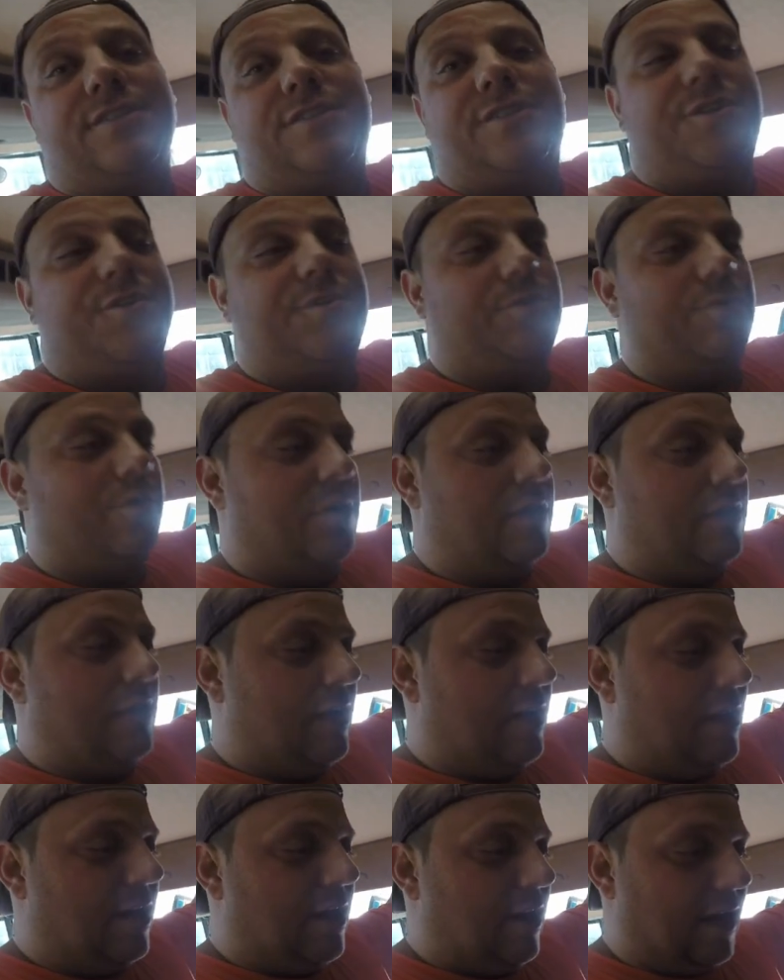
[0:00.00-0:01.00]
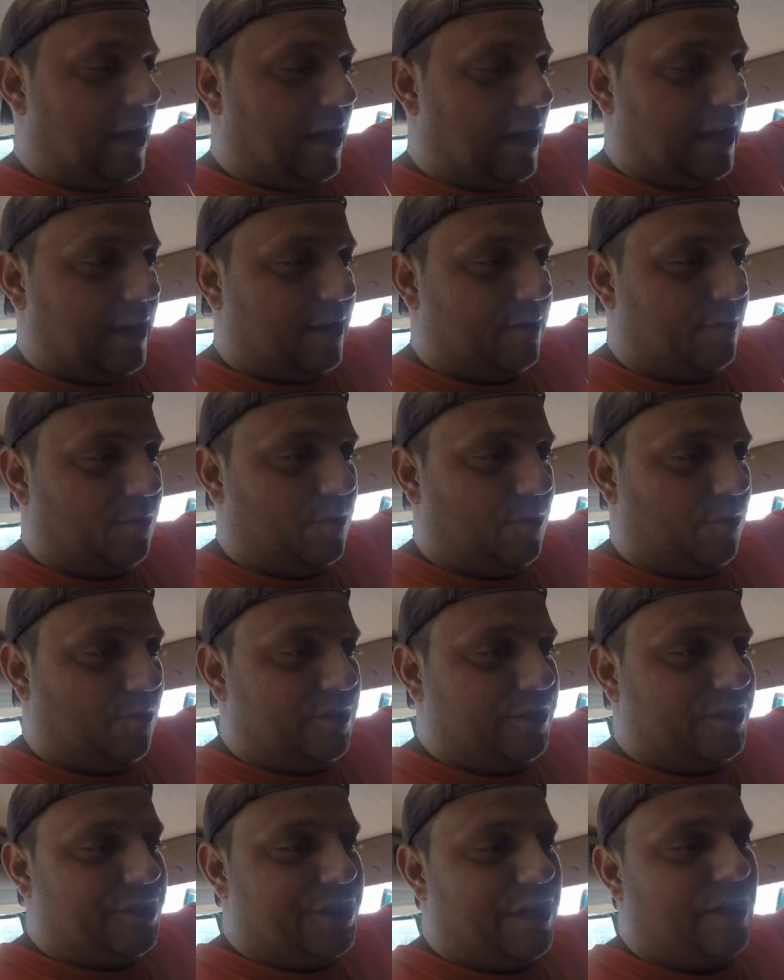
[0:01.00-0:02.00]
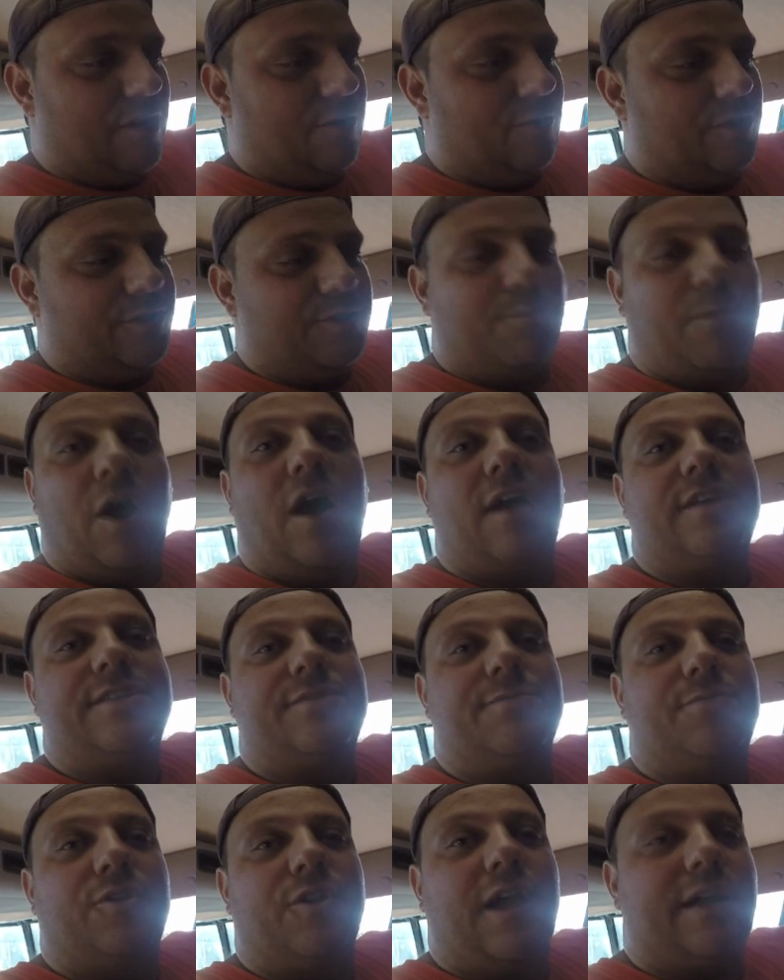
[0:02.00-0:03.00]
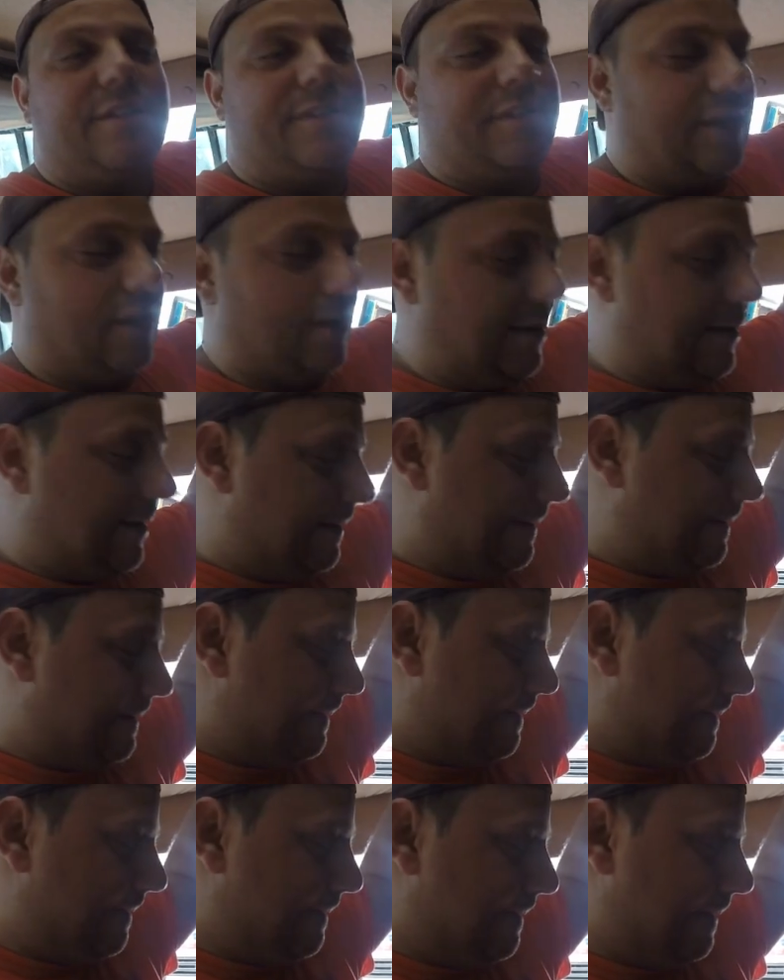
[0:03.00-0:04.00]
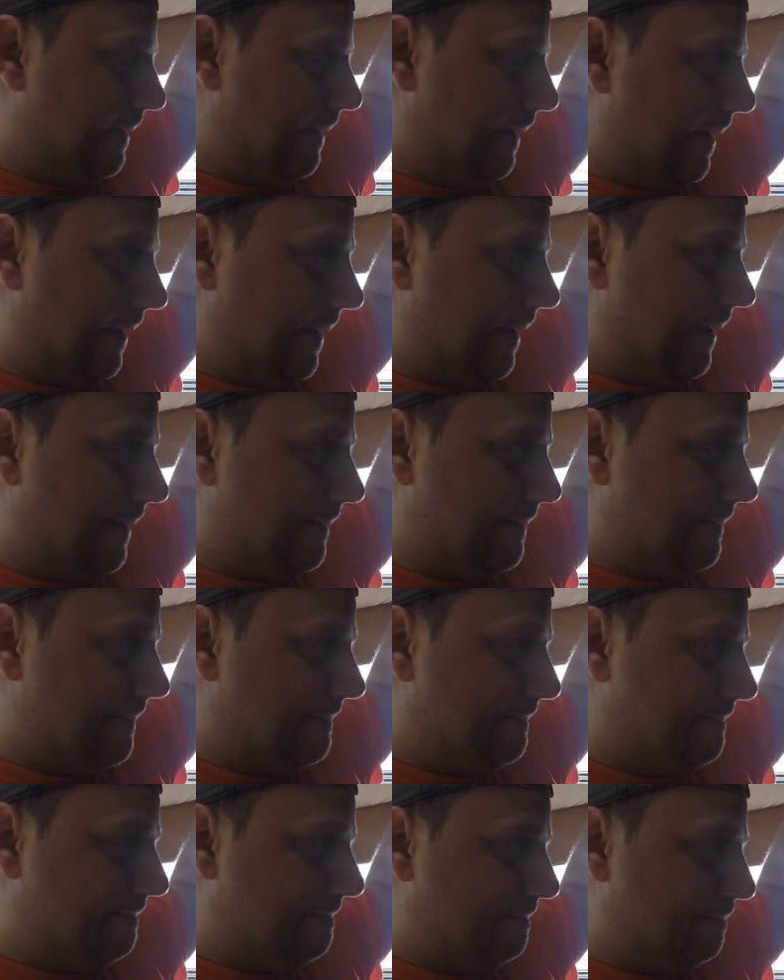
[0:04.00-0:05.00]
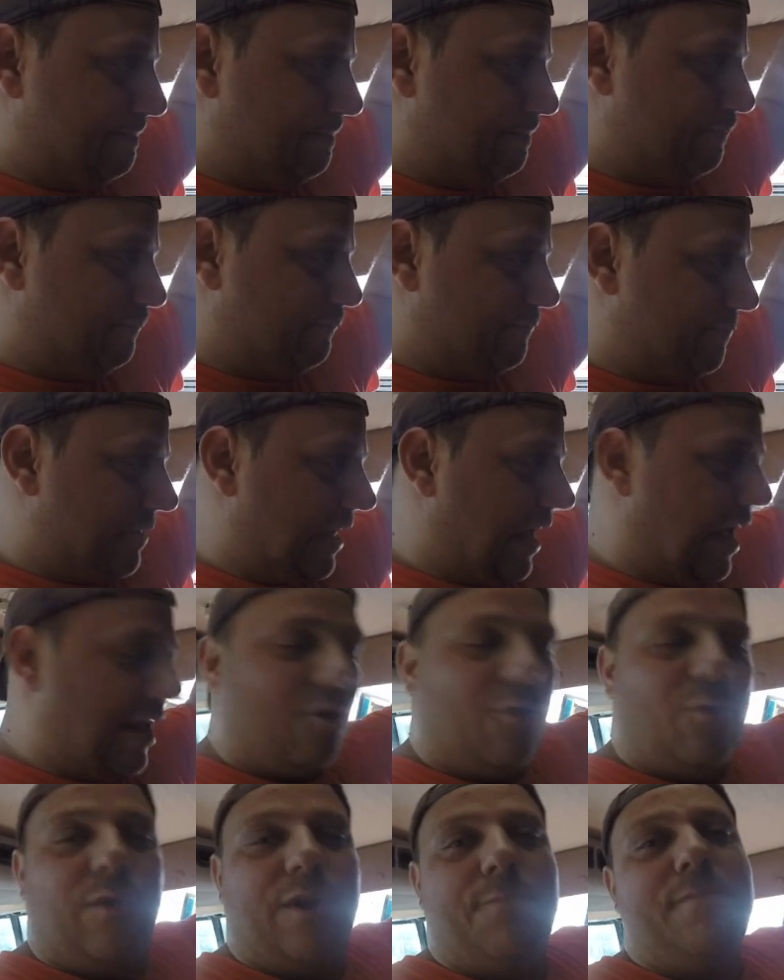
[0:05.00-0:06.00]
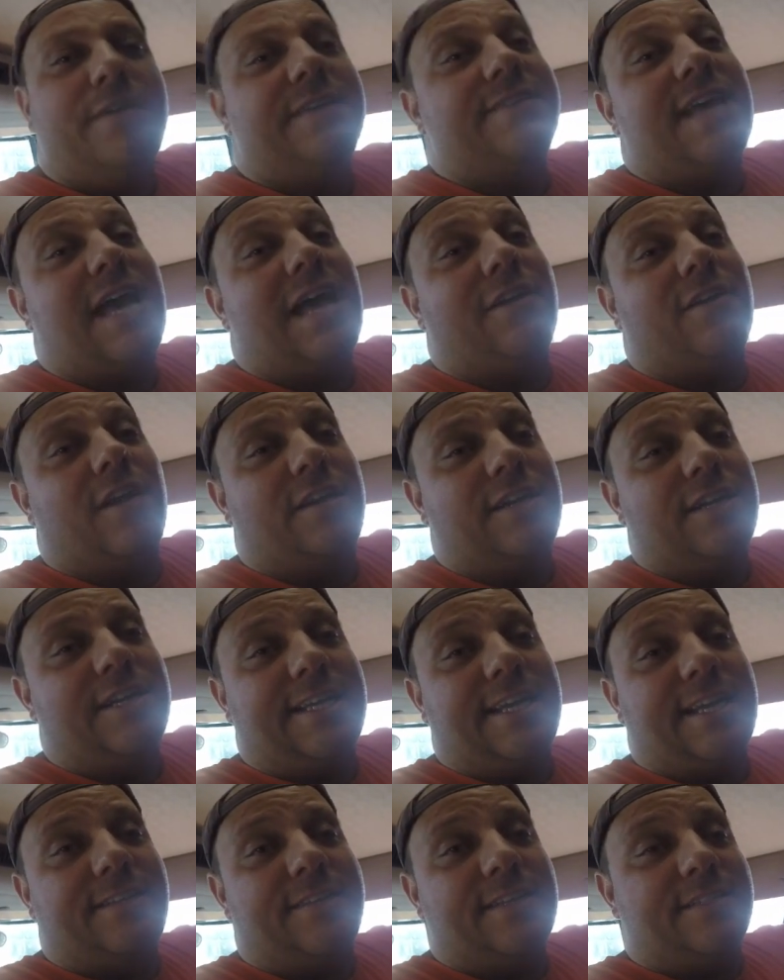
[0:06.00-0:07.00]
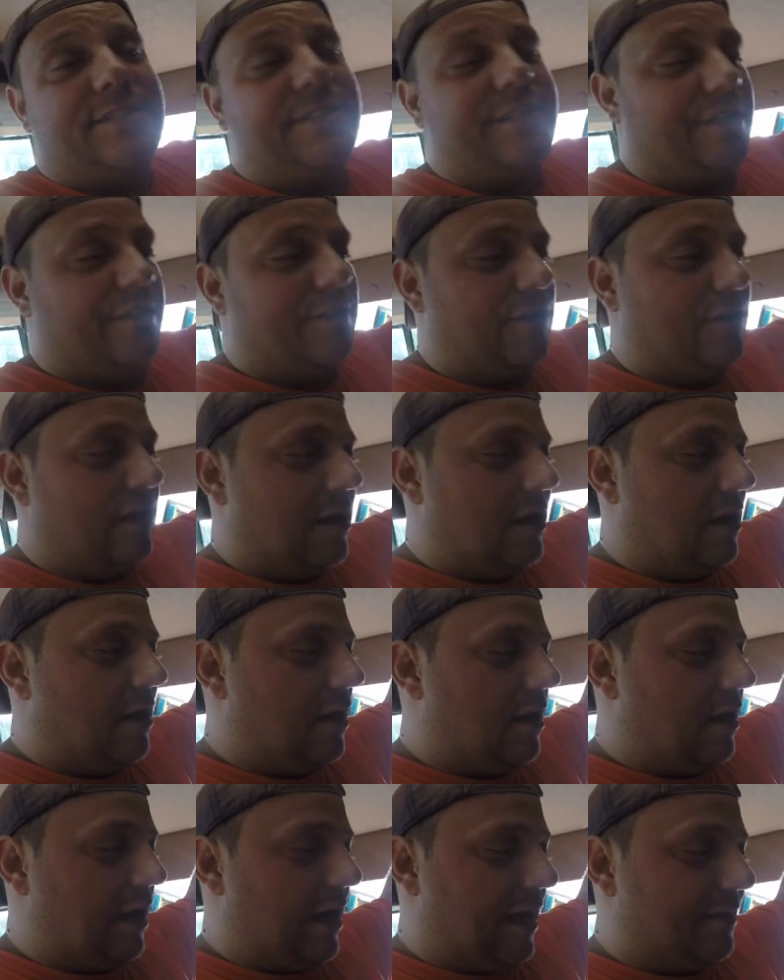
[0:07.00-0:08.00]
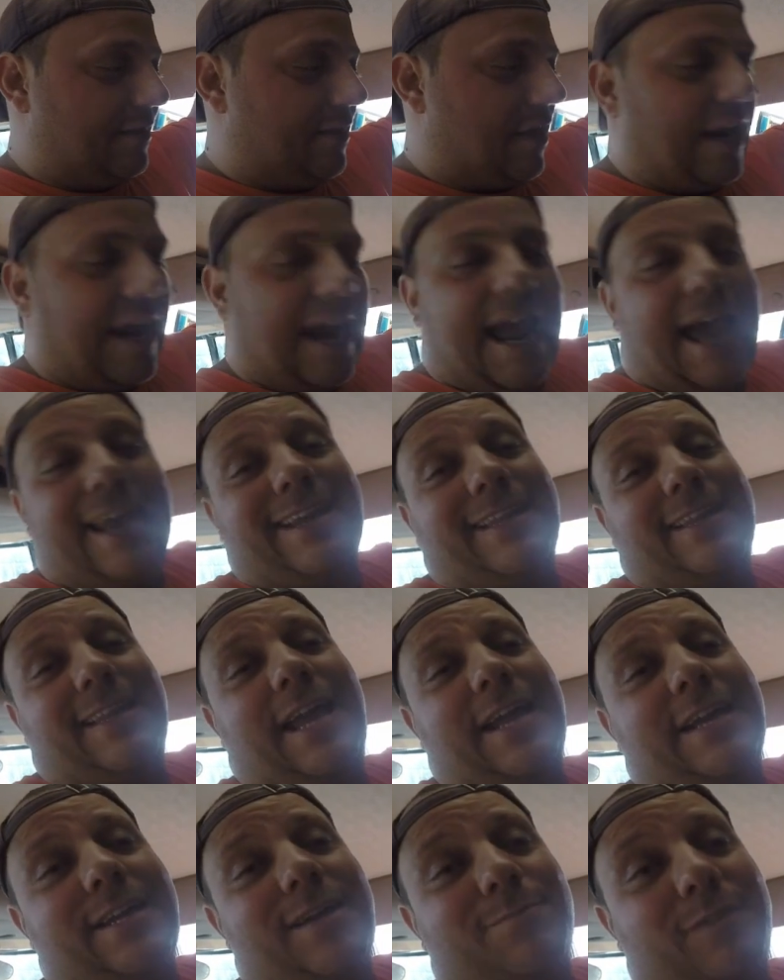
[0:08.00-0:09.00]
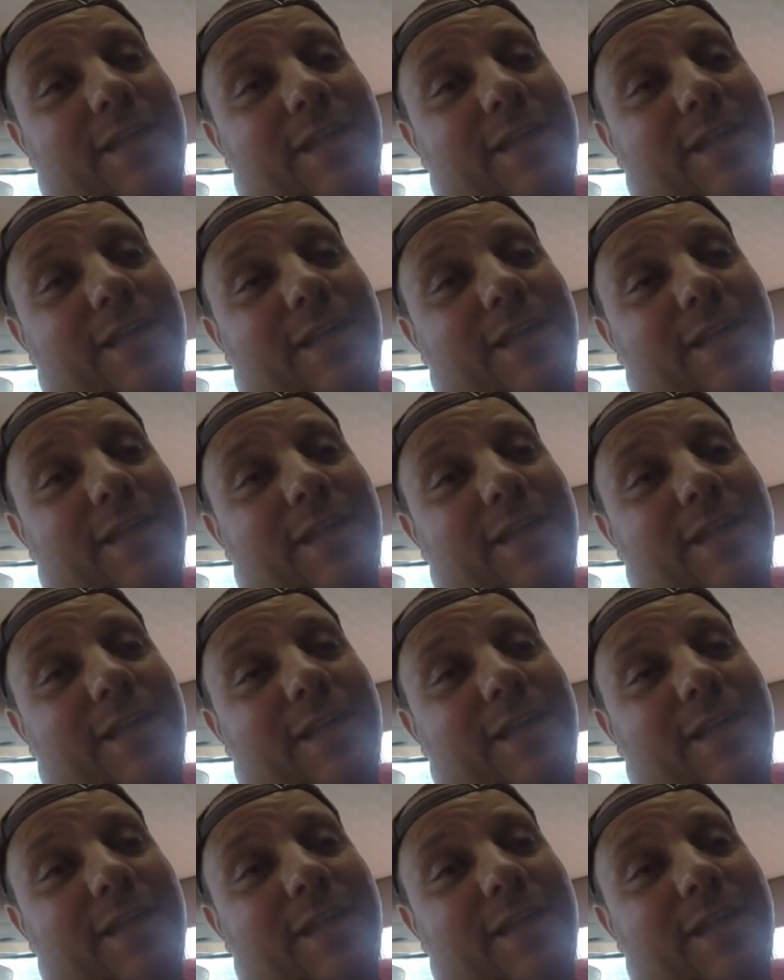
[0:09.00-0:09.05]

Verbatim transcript: too. Uh, we want to share what's possible out there. Uh, I don't want to miss out on it again this year. I thought I had it lined up